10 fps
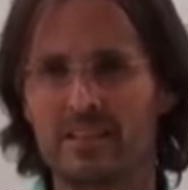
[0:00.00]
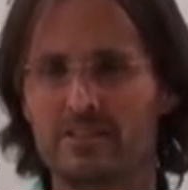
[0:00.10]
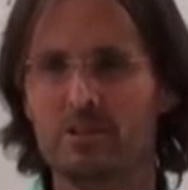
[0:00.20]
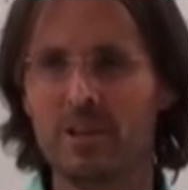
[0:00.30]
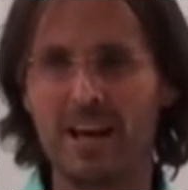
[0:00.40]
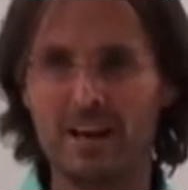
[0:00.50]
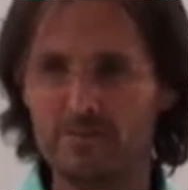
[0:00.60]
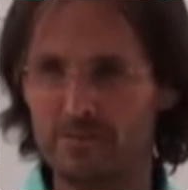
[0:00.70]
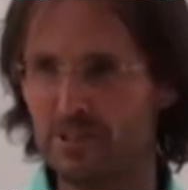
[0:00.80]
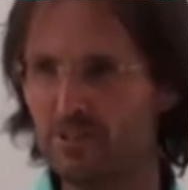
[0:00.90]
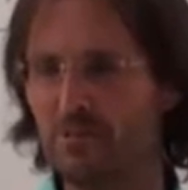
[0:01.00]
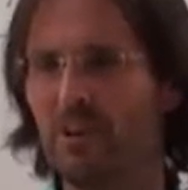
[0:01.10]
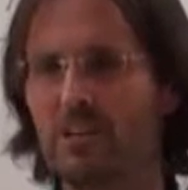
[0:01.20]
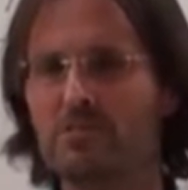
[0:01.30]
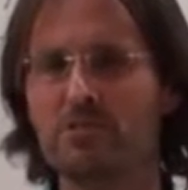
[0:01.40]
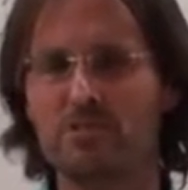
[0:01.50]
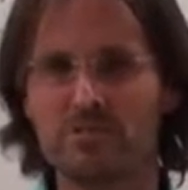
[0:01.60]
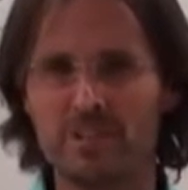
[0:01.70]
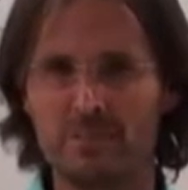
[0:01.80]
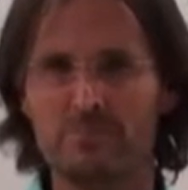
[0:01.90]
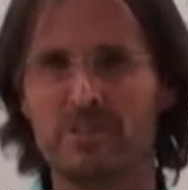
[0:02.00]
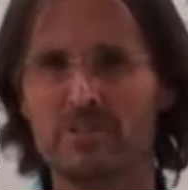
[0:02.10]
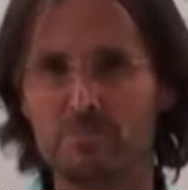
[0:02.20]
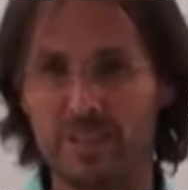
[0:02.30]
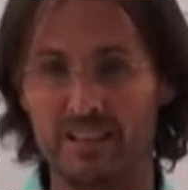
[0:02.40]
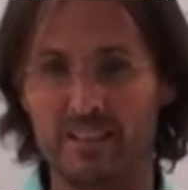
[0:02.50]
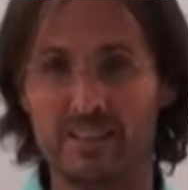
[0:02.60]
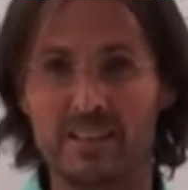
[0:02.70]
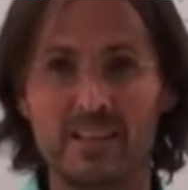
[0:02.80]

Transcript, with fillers: to have the divine truth come to this planet.